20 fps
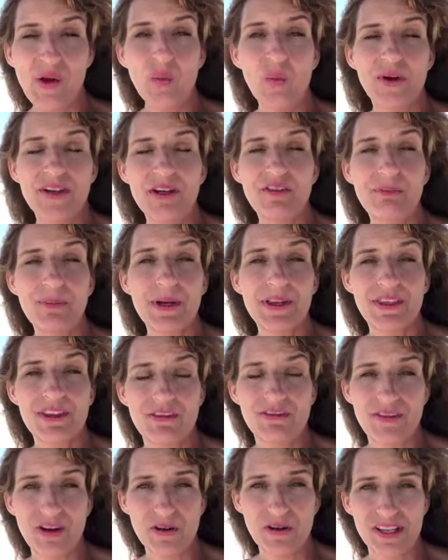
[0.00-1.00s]
When you put
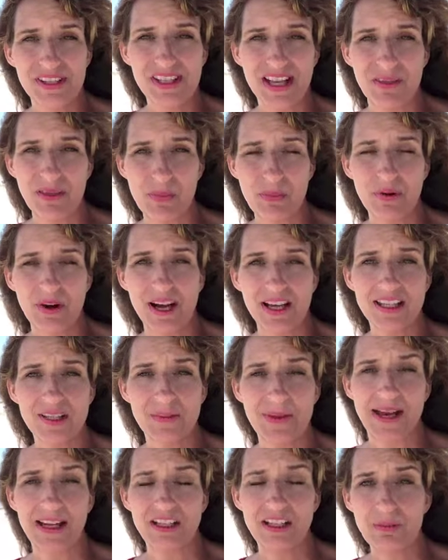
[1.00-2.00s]
the focus on the
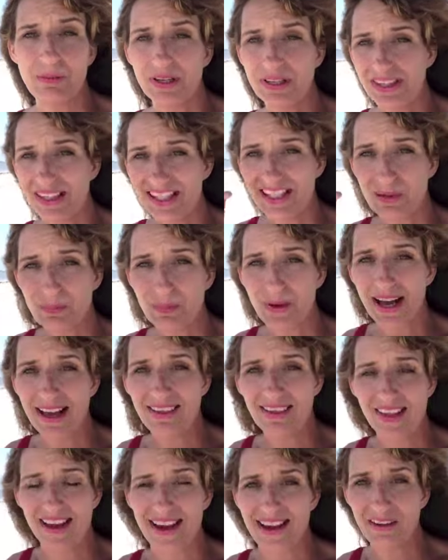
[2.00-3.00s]
prospect, you put the
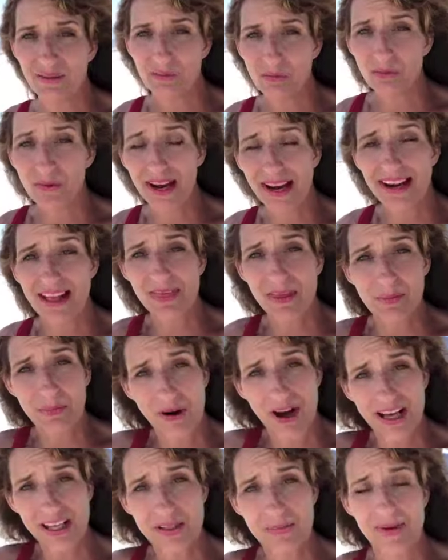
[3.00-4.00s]
spotlight right on the
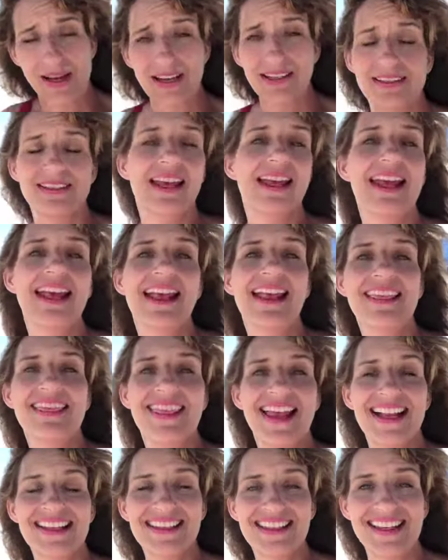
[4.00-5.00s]
prospect,
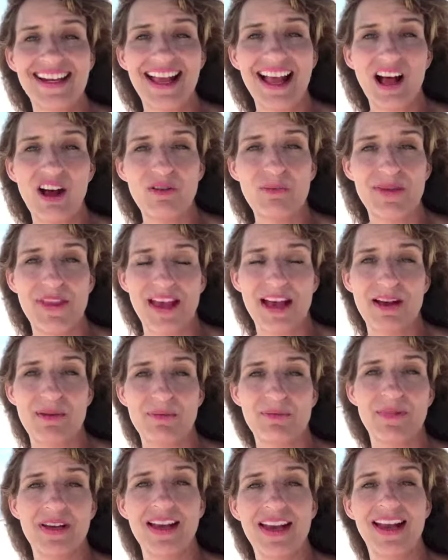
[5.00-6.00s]
that's going to help
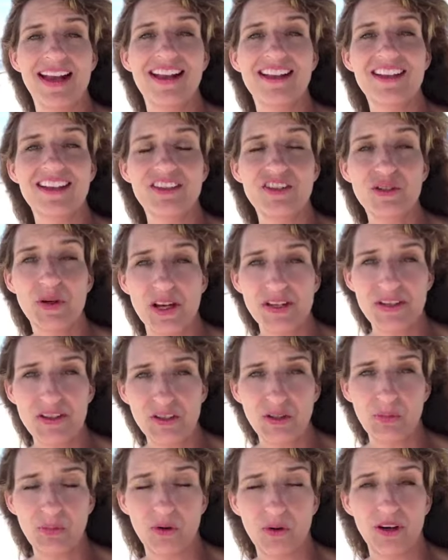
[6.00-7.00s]
them
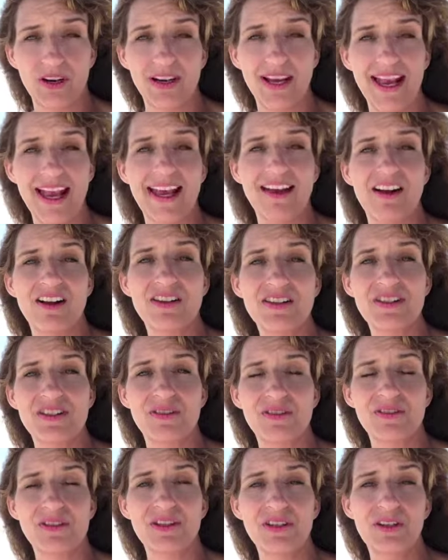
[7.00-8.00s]
trust you more. And
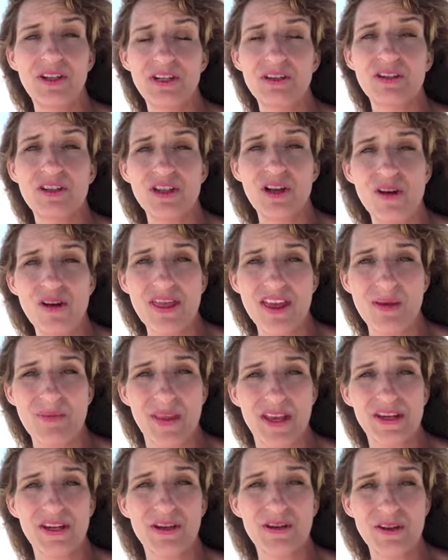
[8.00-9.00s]
also, you can show
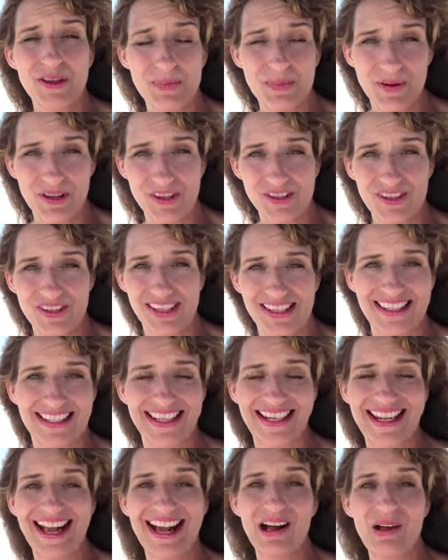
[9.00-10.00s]
them that you're the person that's
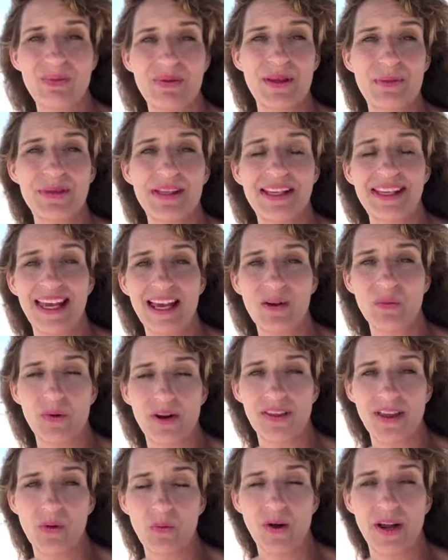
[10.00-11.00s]
going to help them get
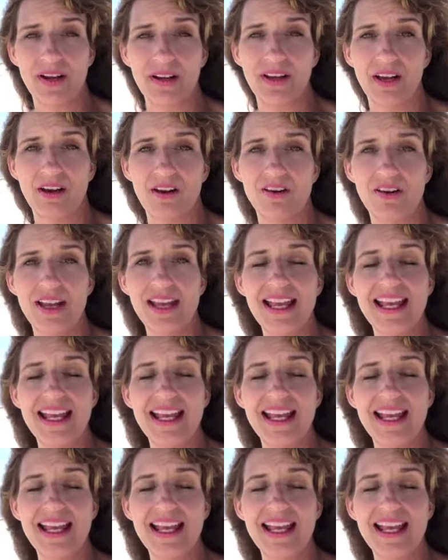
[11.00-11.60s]
where they want to go.